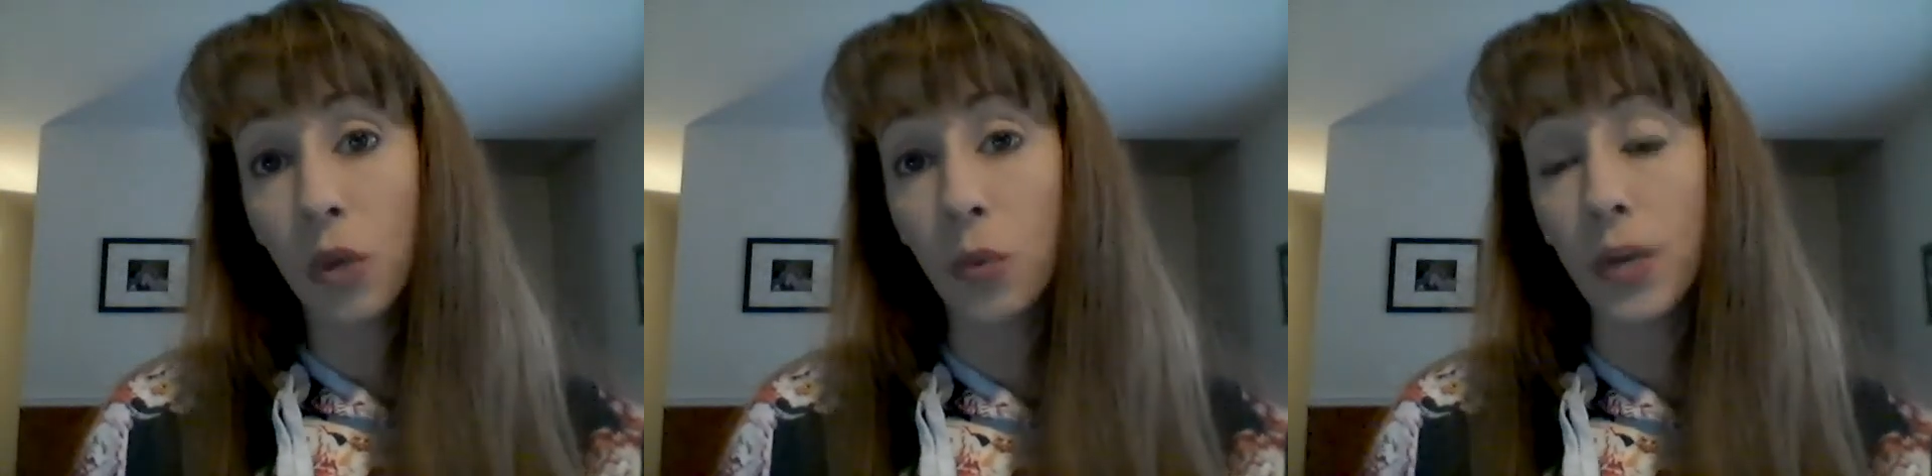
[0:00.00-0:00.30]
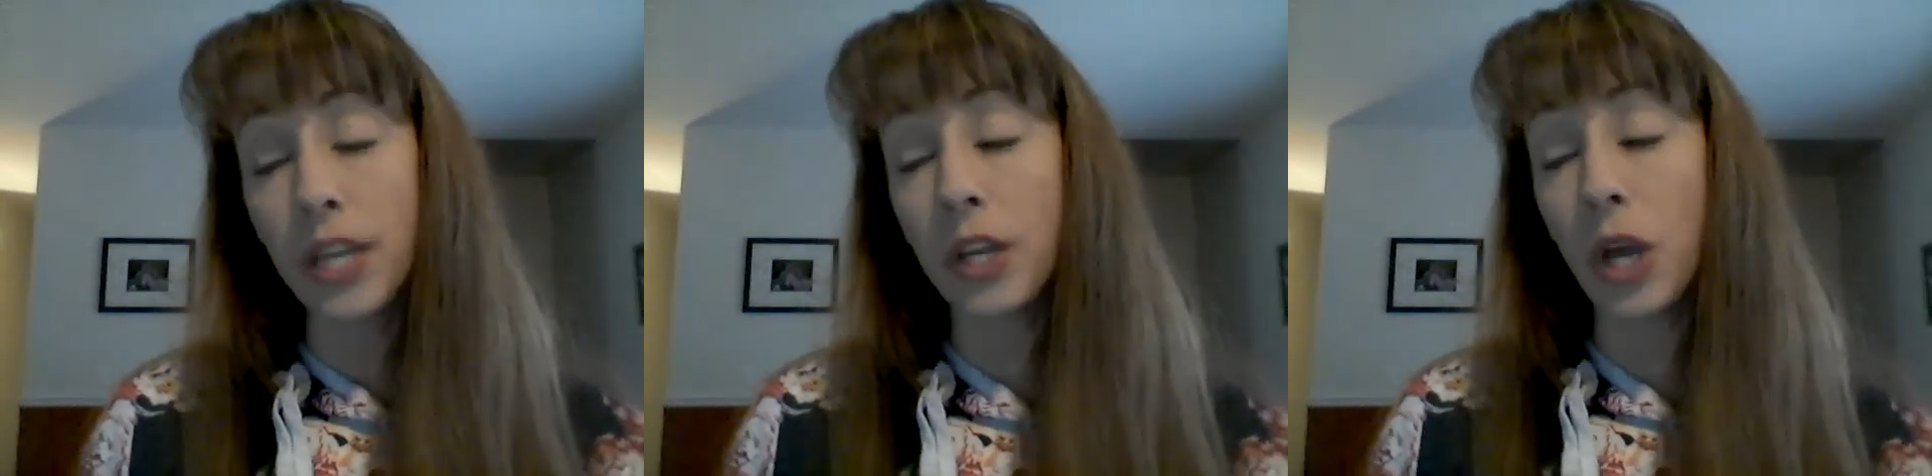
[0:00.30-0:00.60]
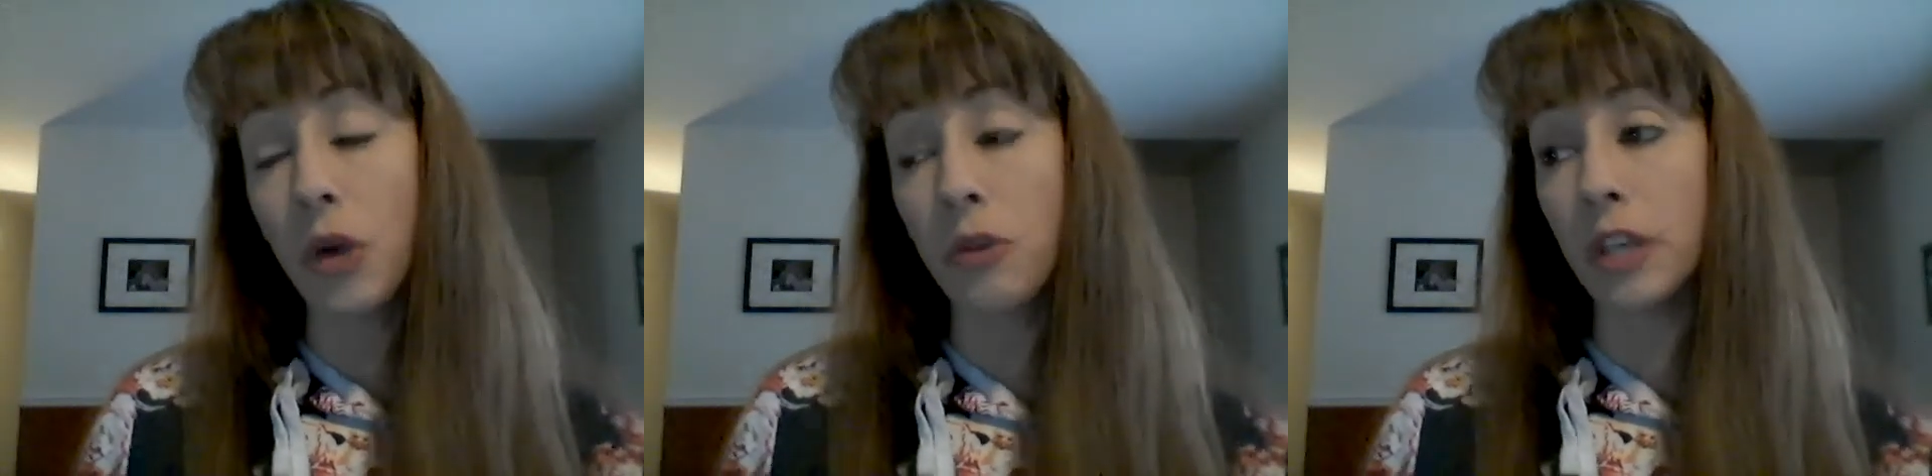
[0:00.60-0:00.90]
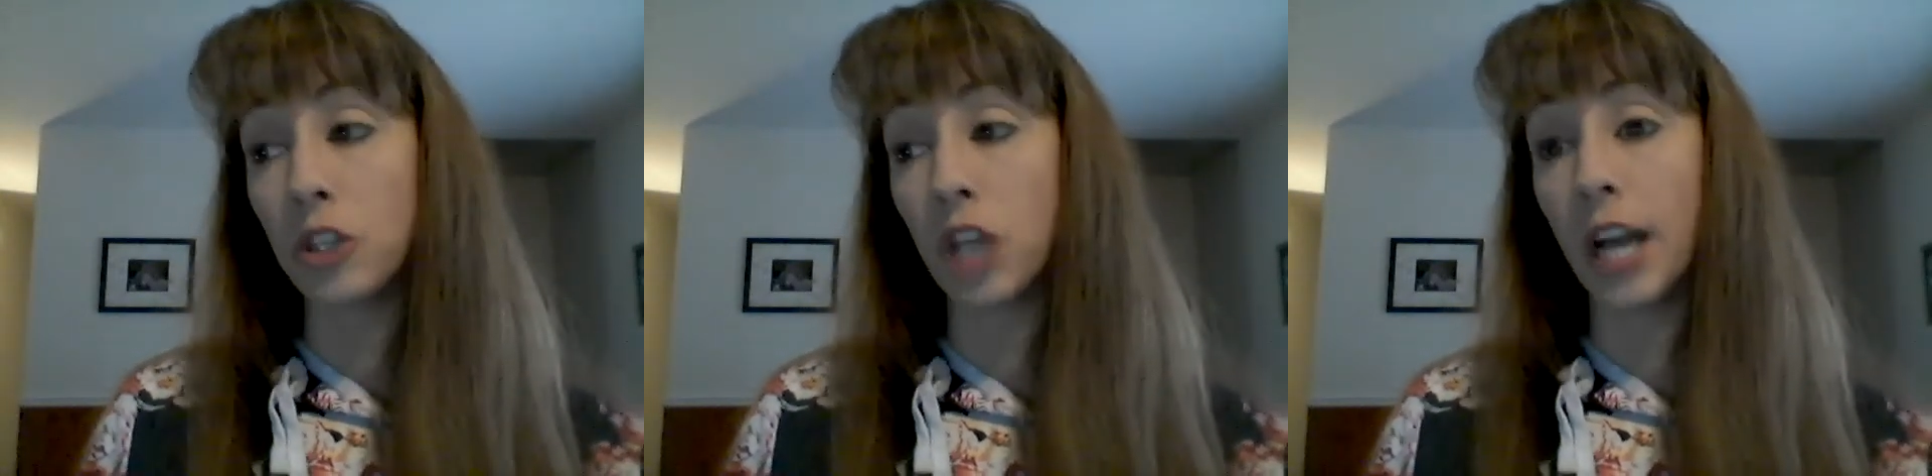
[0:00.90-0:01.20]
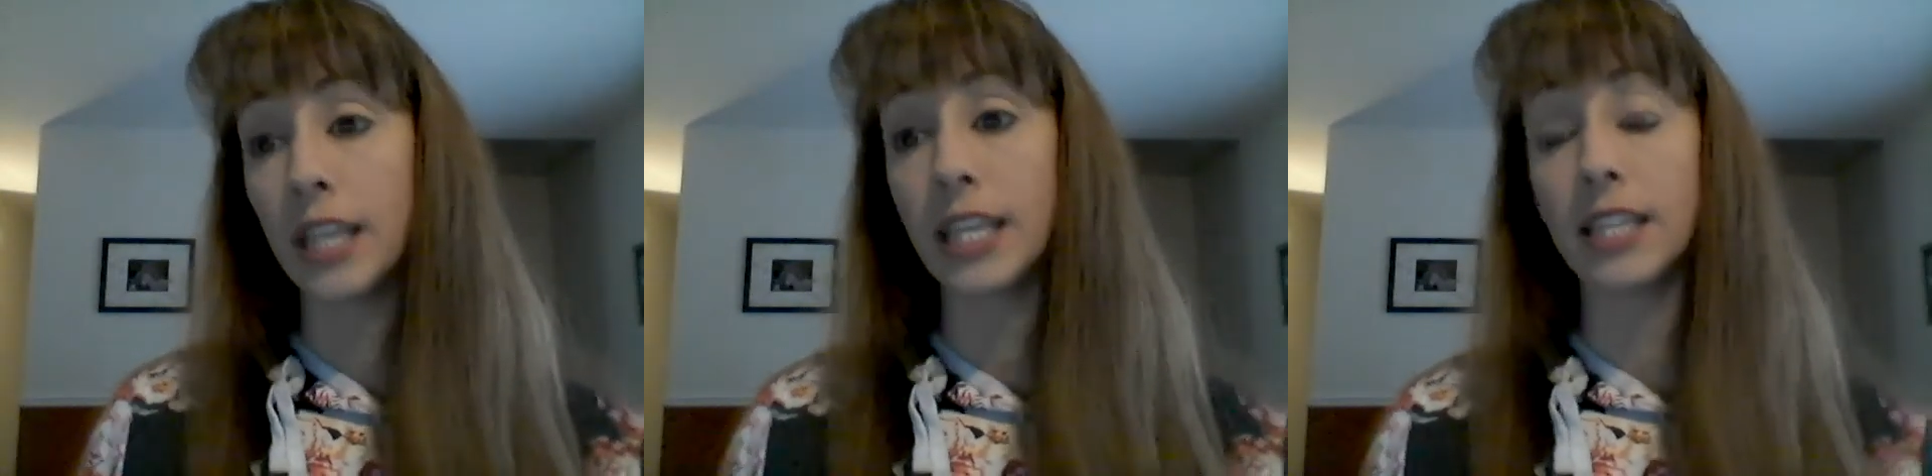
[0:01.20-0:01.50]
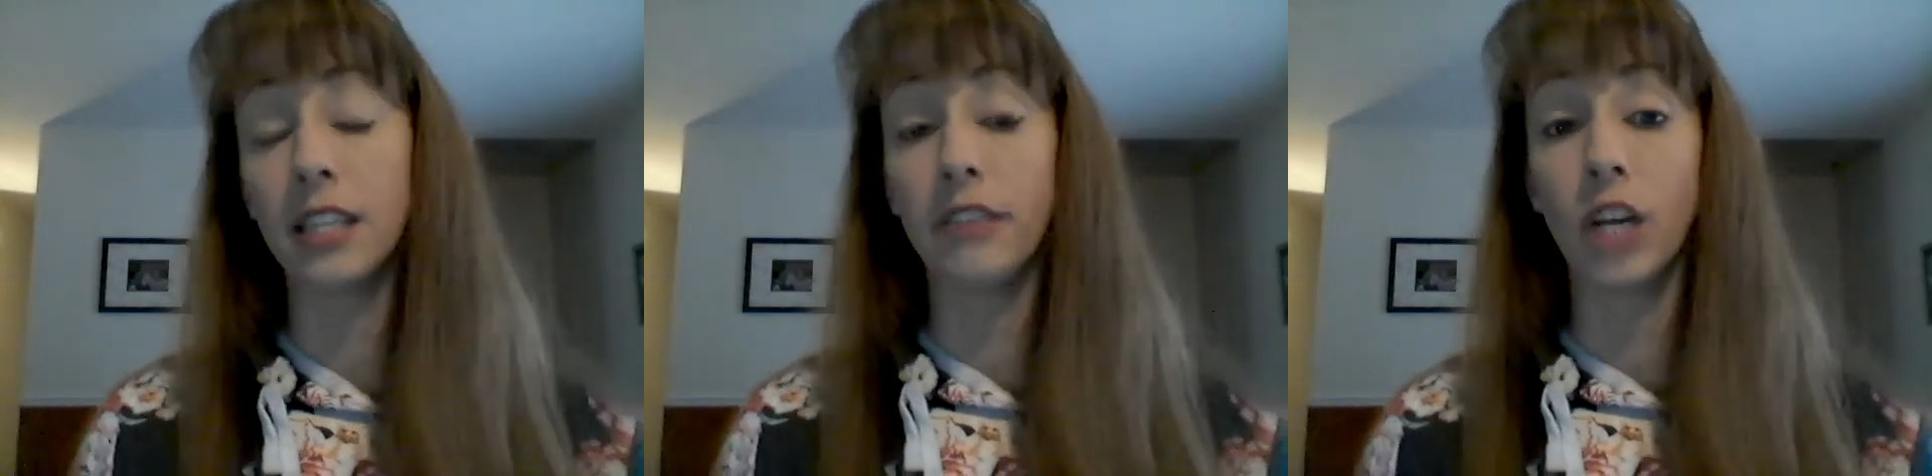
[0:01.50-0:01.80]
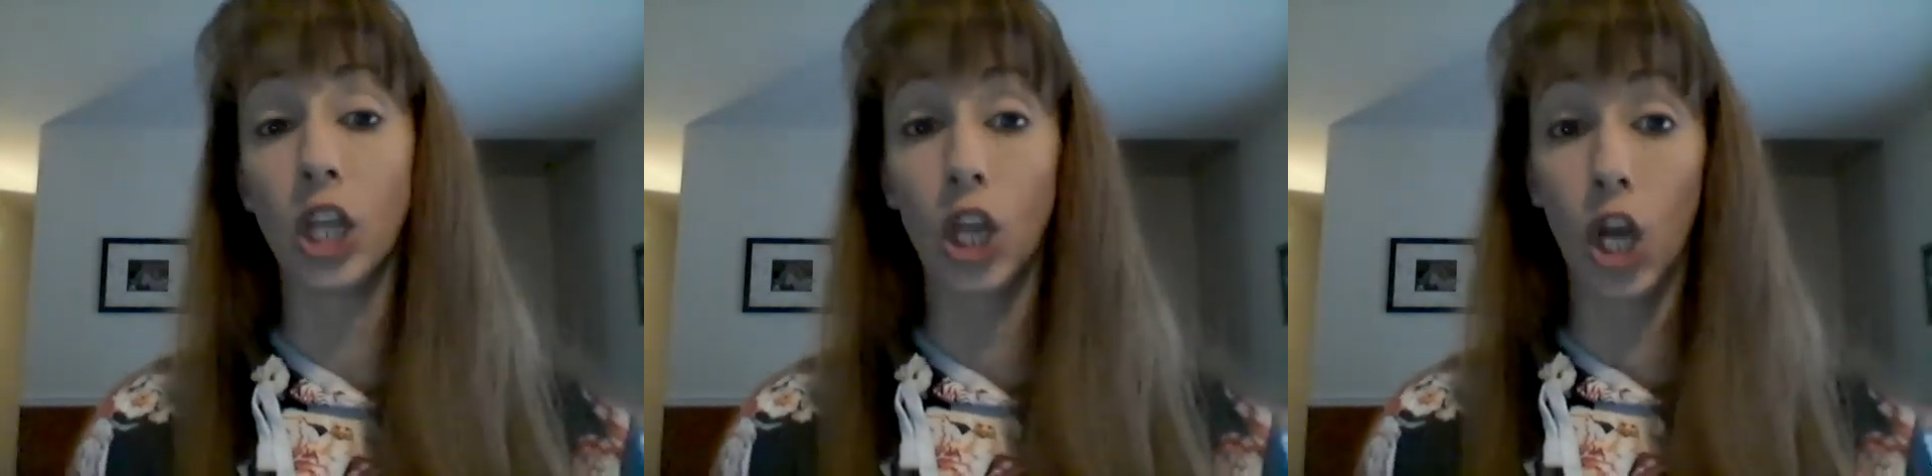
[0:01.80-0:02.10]
We know that China is a
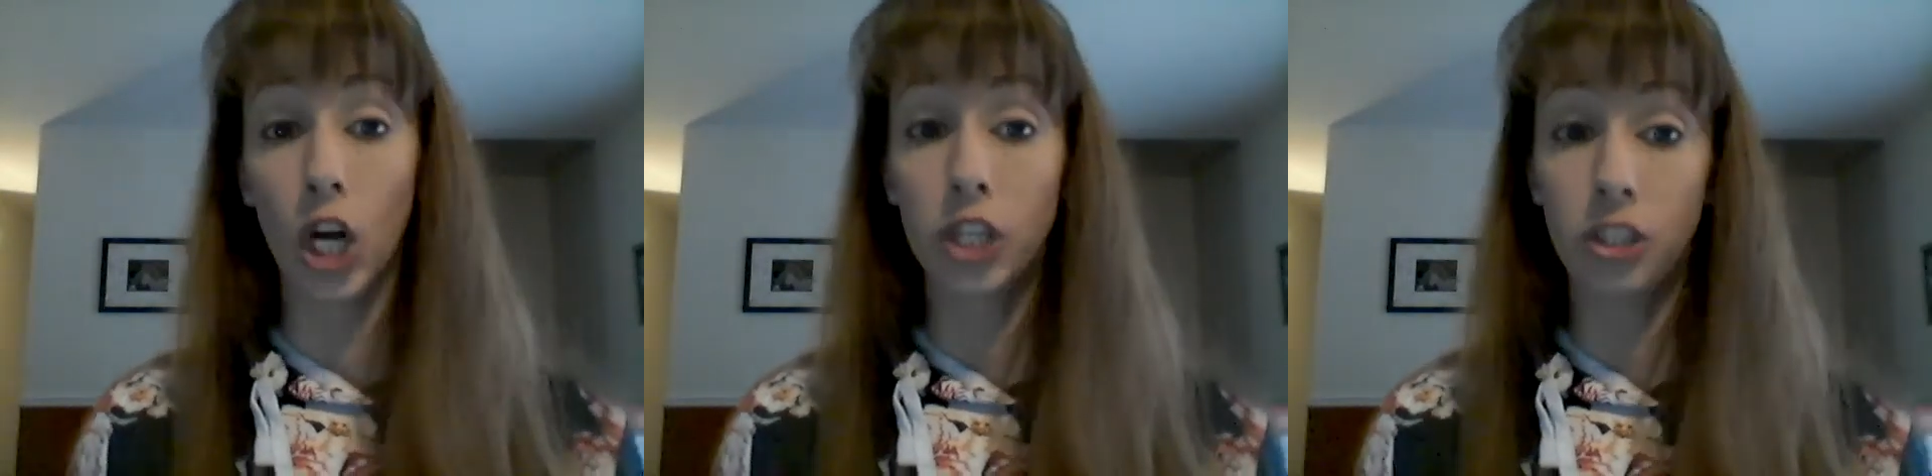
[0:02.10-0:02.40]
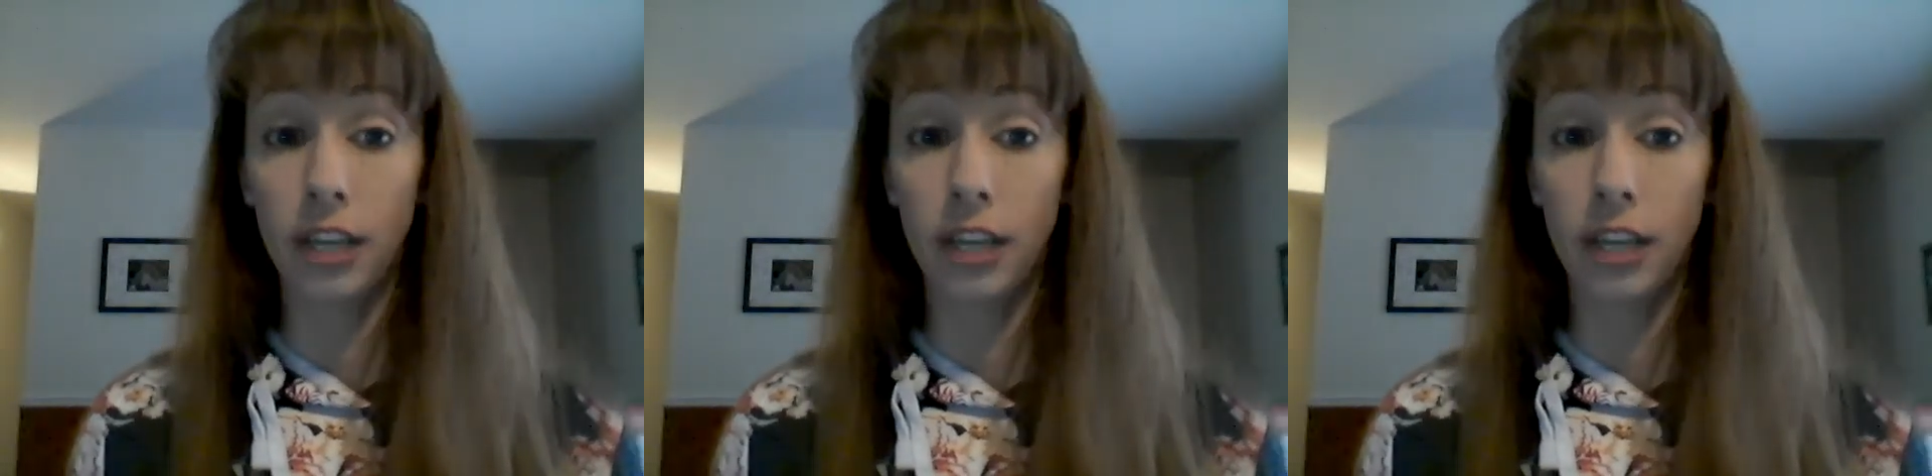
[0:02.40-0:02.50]
very large